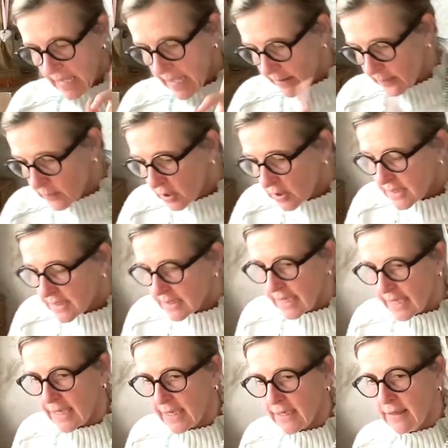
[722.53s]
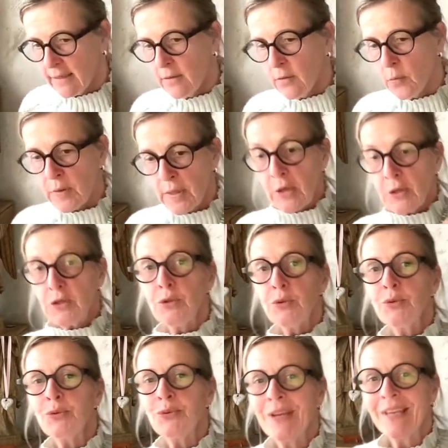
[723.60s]
I am not saying without you
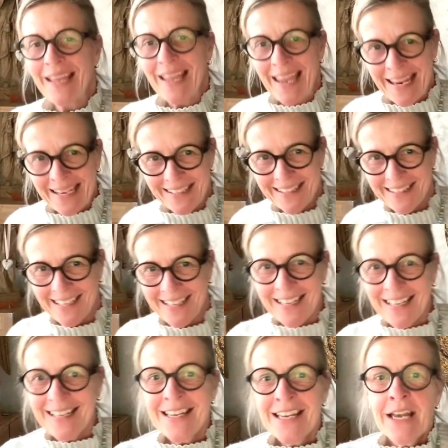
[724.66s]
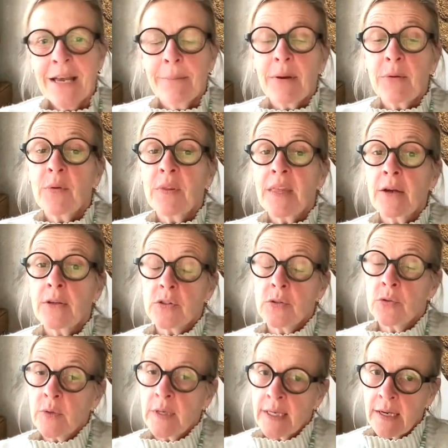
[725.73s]
doing anything, but without you
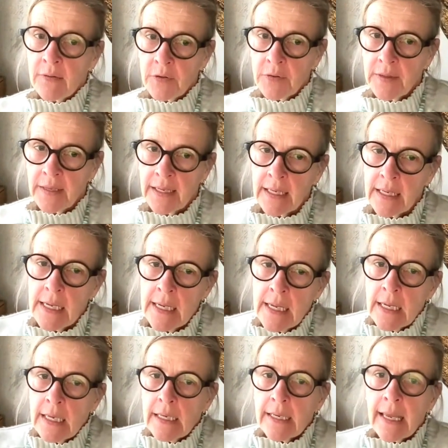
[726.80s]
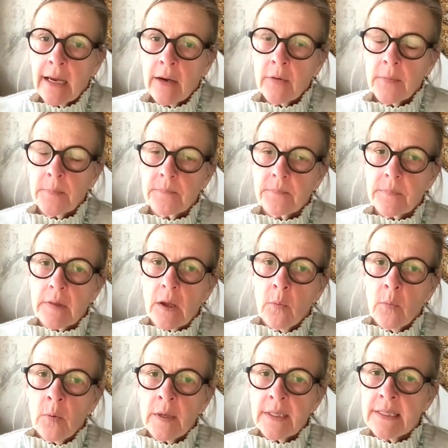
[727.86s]
doing everything. Now,
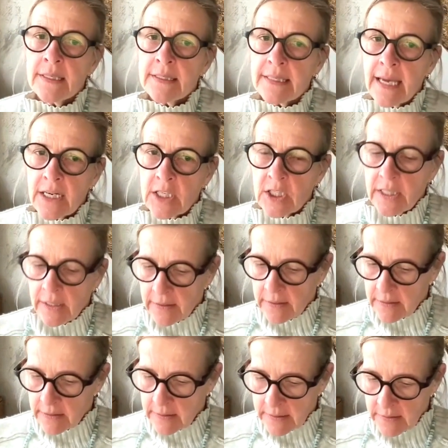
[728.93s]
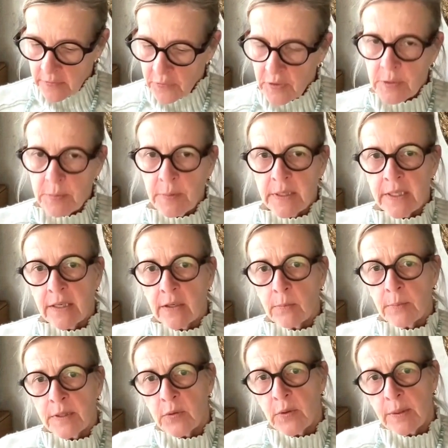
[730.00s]
what is actually the difference
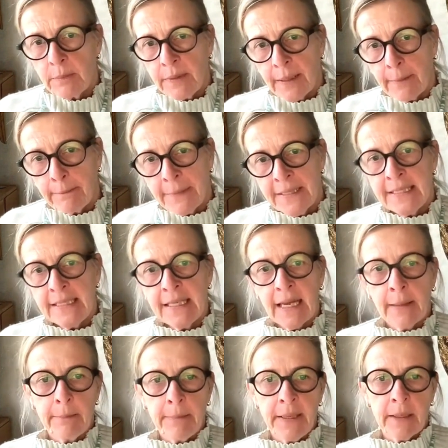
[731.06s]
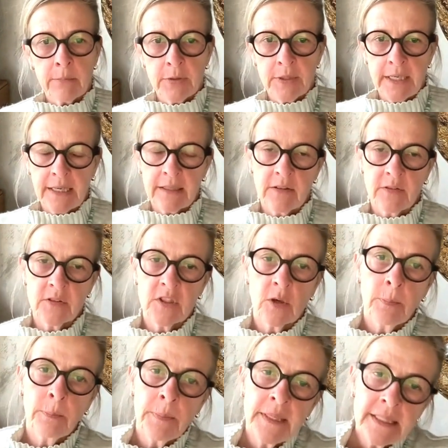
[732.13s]
between being busy and being productive?
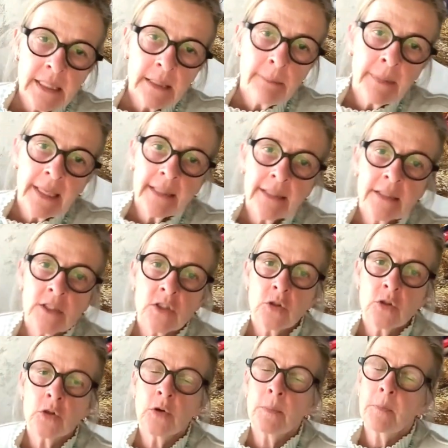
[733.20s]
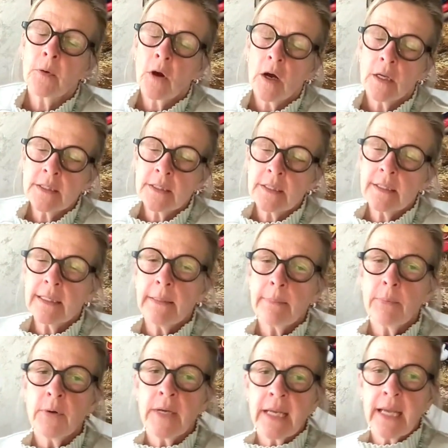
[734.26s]
So busy means you're constantly
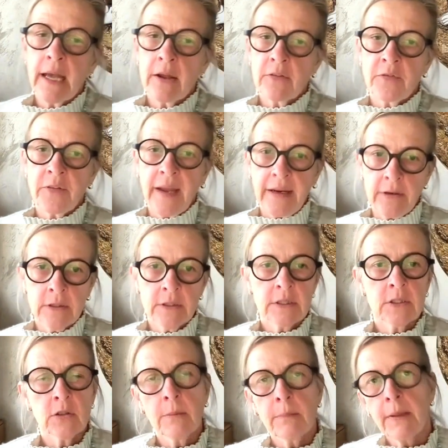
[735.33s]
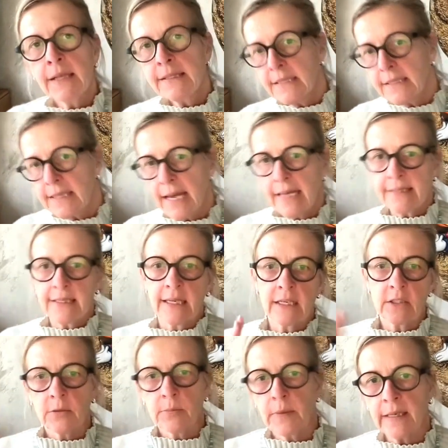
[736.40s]
putting out fires, you're
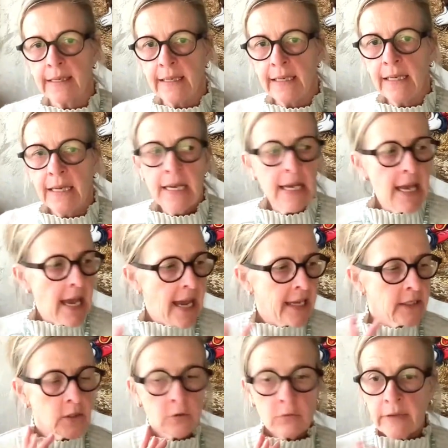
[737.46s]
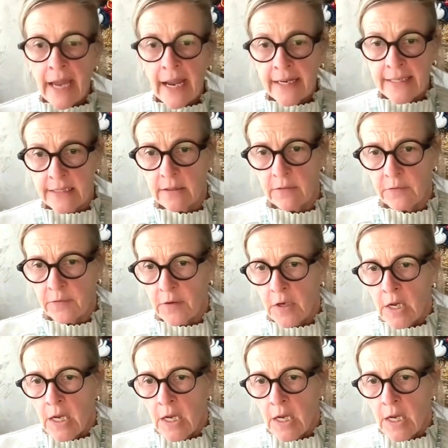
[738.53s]
multitasking typically, and you're reactive.